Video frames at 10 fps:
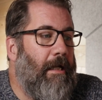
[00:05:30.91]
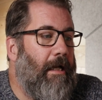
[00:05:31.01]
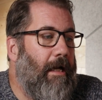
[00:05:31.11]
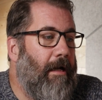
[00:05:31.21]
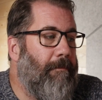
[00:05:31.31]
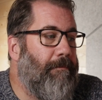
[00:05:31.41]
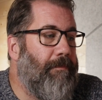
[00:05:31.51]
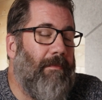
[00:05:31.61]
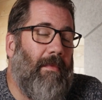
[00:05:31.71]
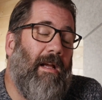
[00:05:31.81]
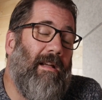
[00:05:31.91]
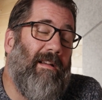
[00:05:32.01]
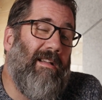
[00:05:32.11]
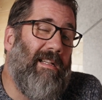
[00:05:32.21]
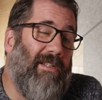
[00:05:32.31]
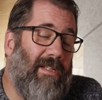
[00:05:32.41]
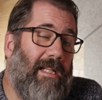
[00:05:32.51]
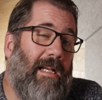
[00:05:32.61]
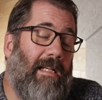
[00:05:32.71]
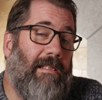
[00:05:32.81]
Does
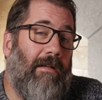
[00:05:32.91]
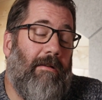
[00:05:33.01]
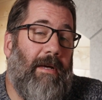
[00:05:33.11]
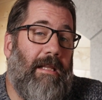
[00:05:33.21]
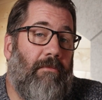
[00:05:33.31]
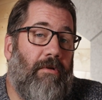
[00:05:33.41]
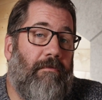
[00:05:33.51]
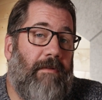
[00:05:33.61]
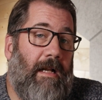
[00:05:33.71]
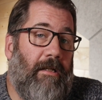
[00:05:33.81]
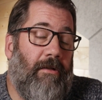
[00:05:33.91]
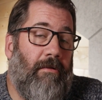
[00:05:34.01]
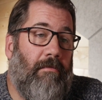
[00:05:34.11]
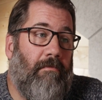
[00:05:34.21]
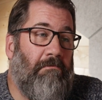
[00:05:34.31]
that necessarily make them good value?